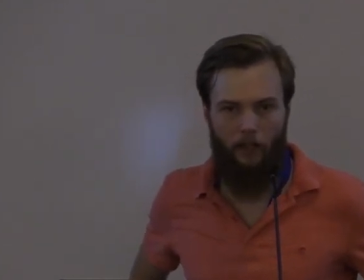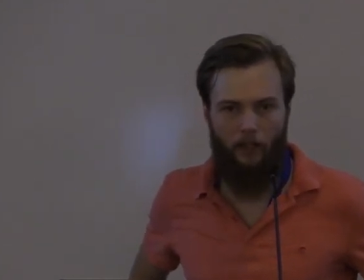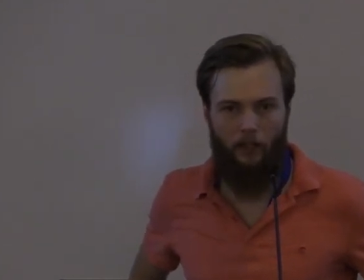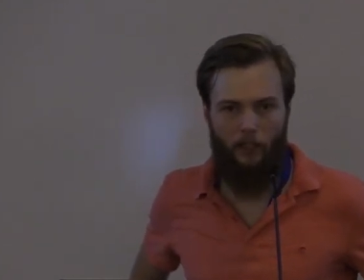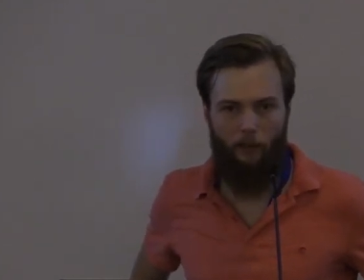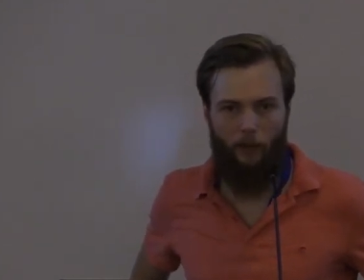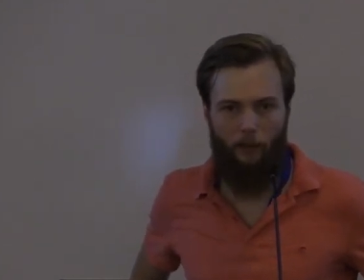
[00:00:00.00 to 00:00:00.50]

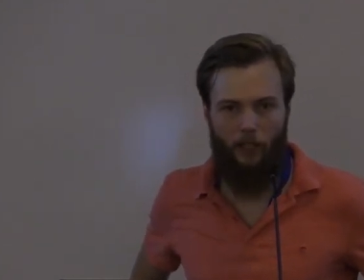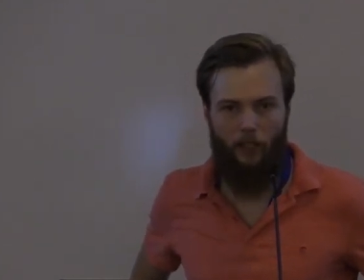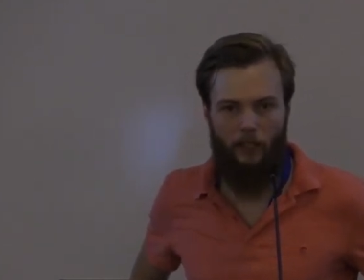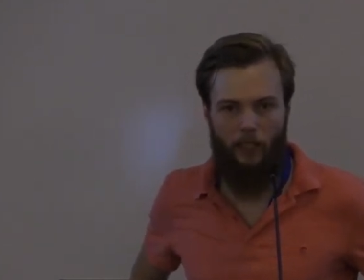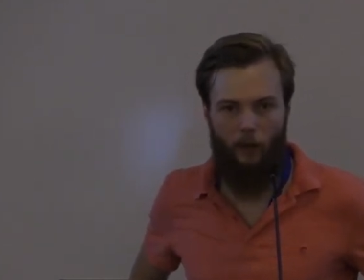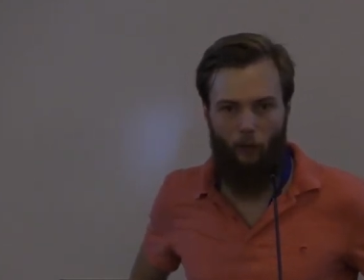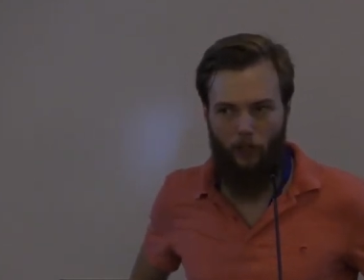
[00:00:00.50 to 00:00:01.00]
Simply
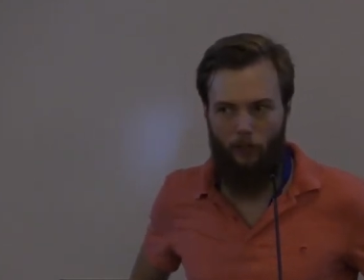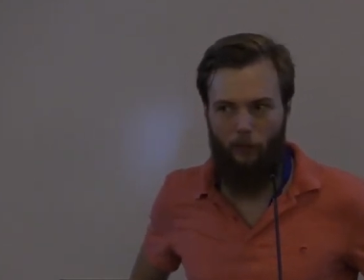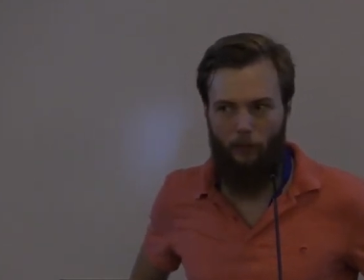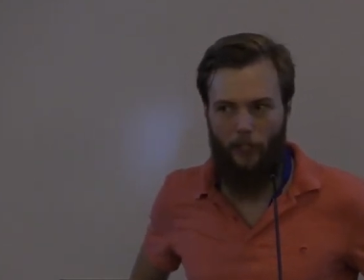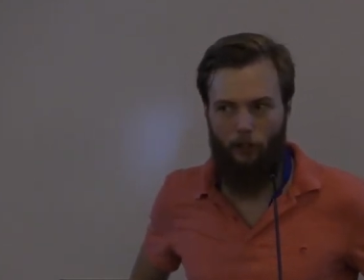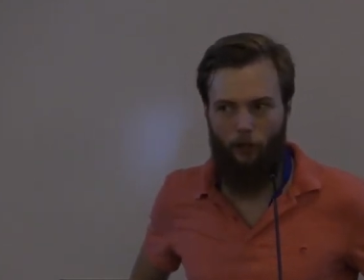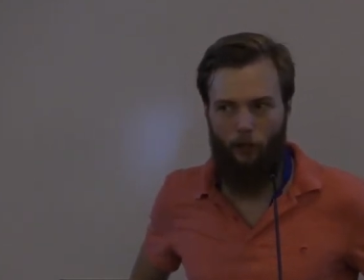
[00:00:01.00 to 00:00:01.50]
because I want to
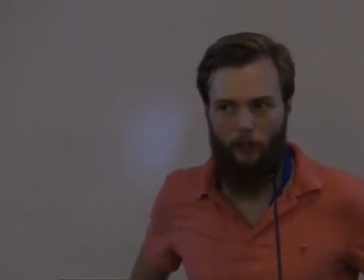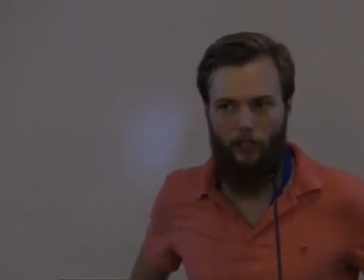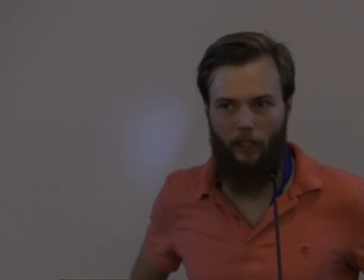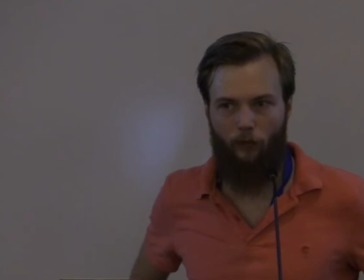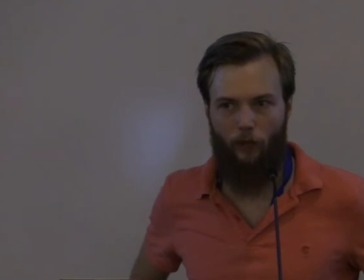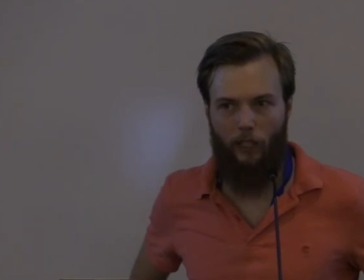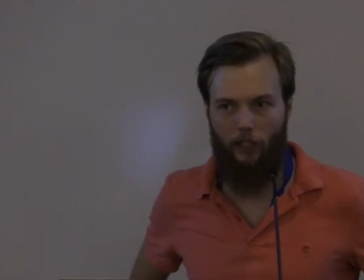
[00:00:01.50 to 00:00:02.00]
make sure
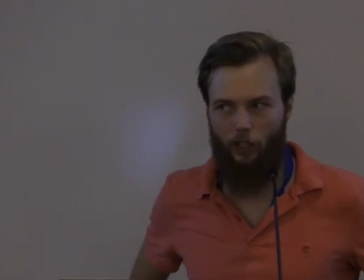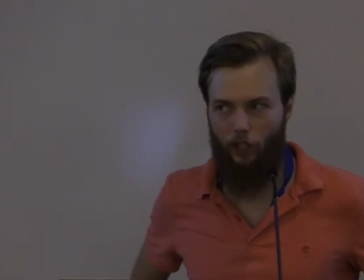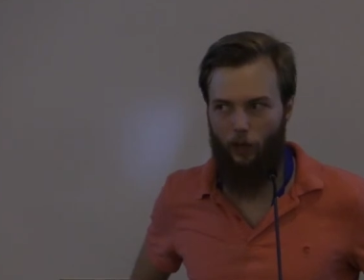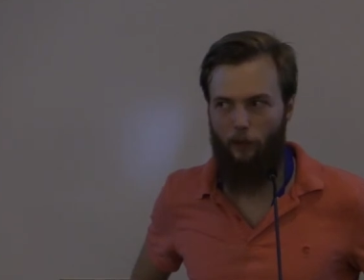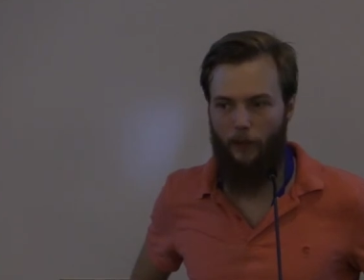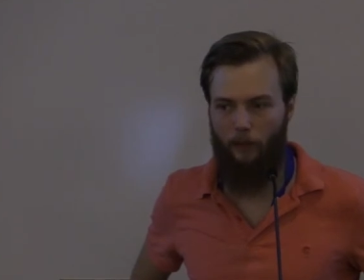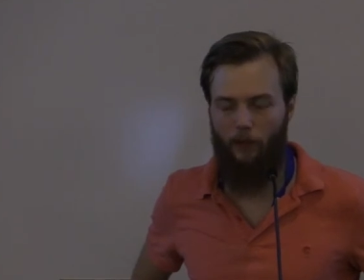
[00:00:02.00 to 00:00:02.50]
that when I
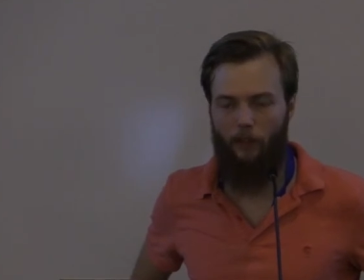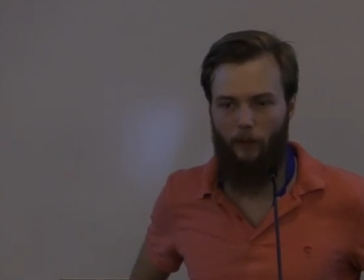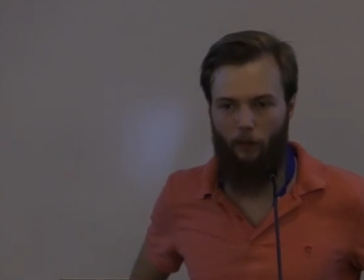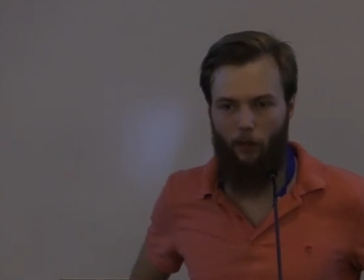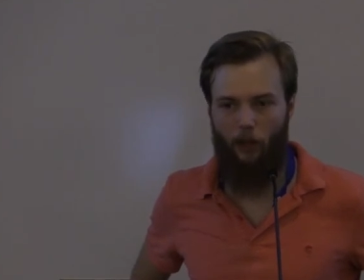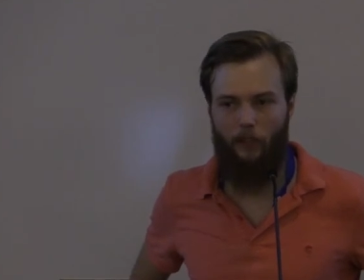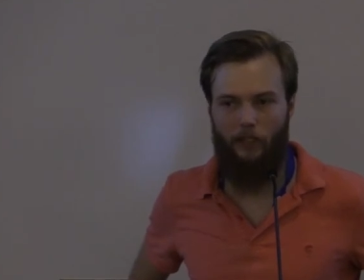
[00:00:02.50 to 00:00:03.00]
show people
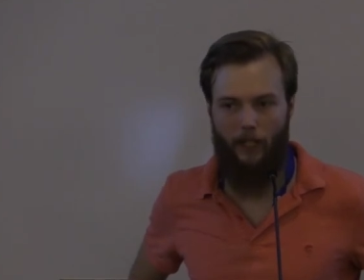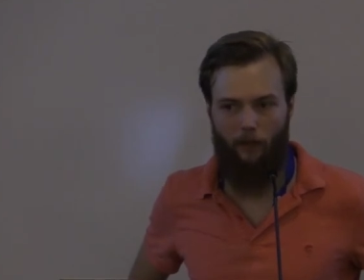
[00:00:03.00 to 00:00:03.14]
the plots,